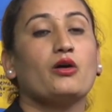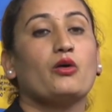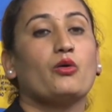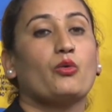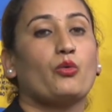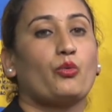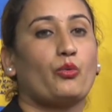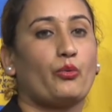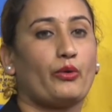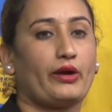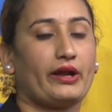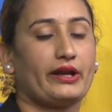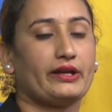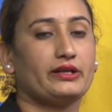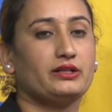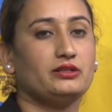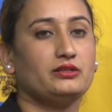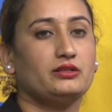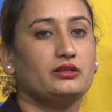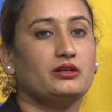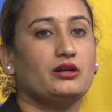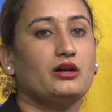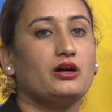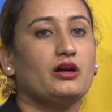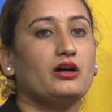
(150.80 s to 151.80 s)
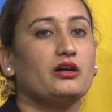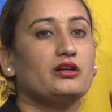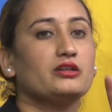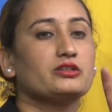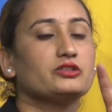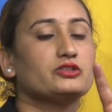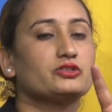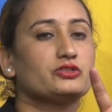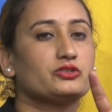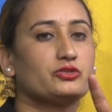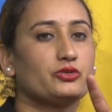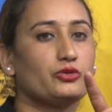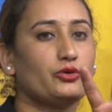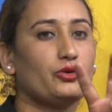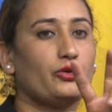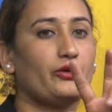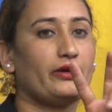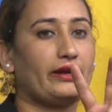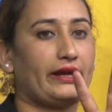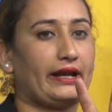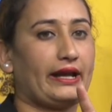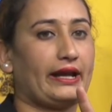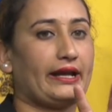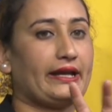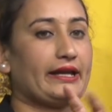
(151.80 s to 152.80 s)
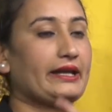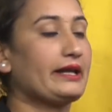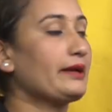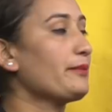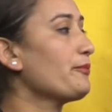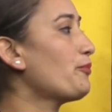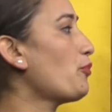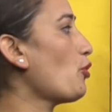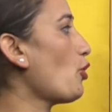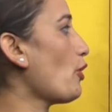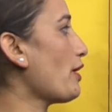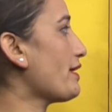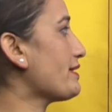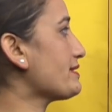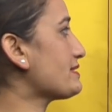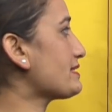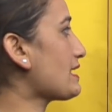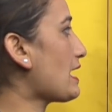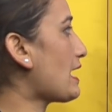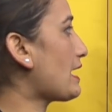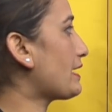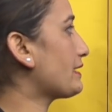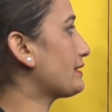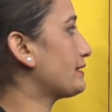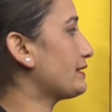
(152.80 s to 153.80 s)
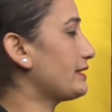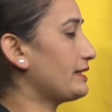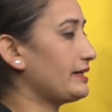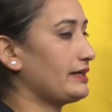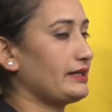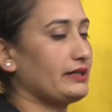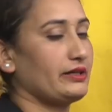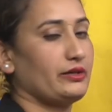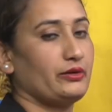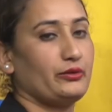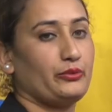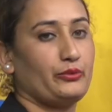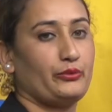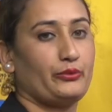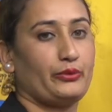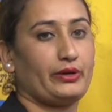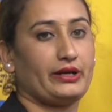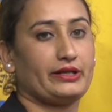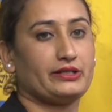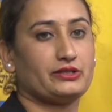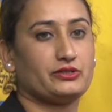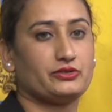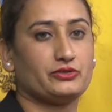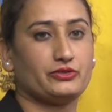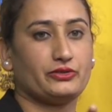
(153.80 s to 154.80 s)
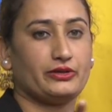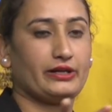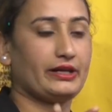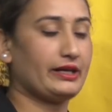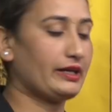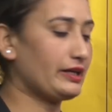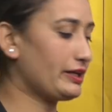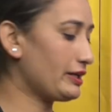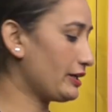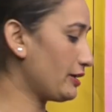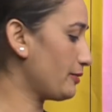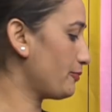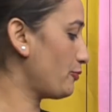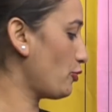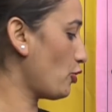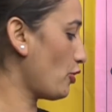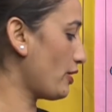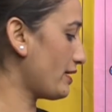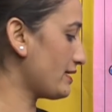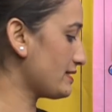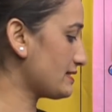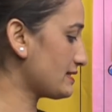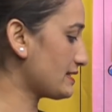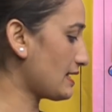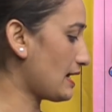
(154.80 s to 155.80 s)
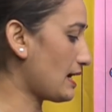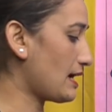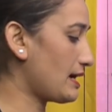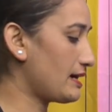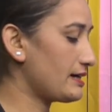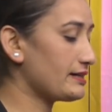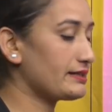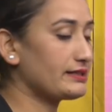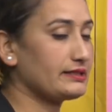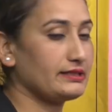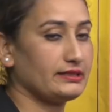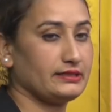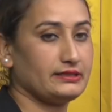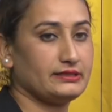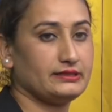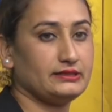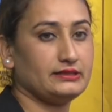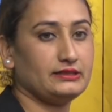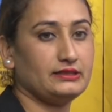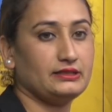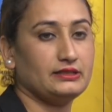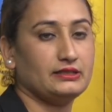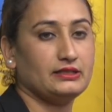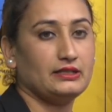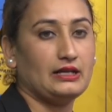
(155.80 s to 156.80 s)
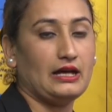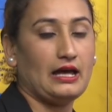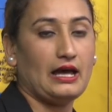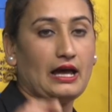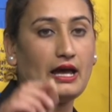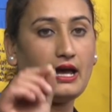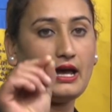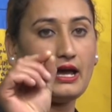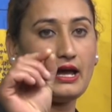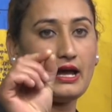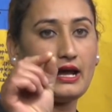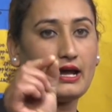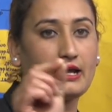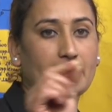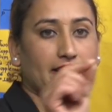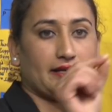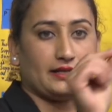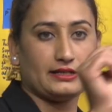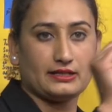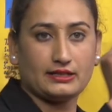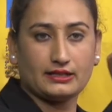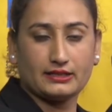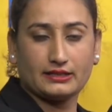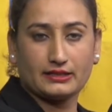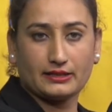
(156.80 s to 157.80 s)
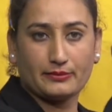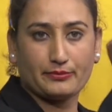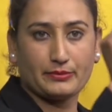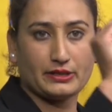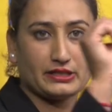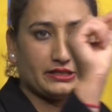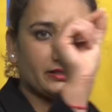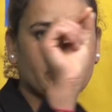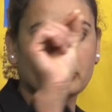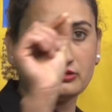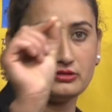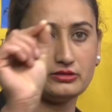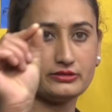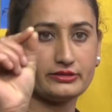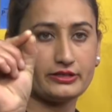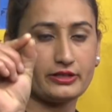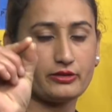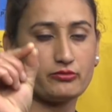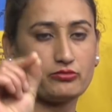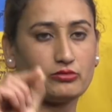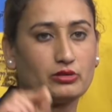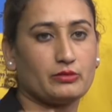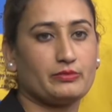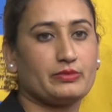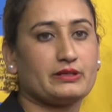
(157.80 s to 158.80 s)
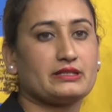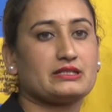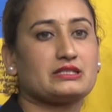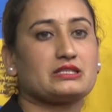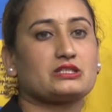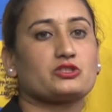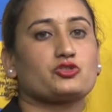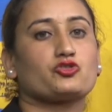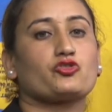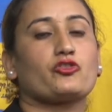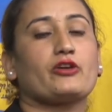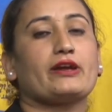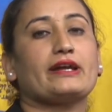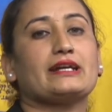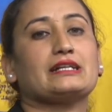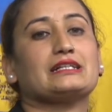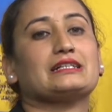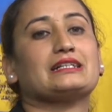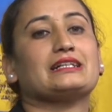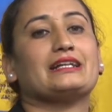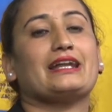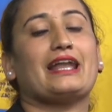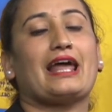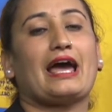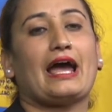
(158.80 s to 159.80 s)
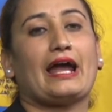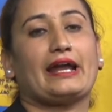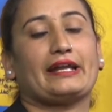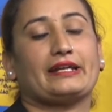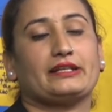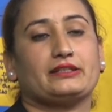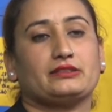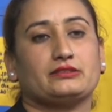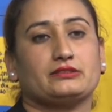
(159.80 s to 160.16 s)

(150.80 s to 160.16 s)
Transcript: Where two ending points are there. When two ending points are there and in the middle there will be straight line.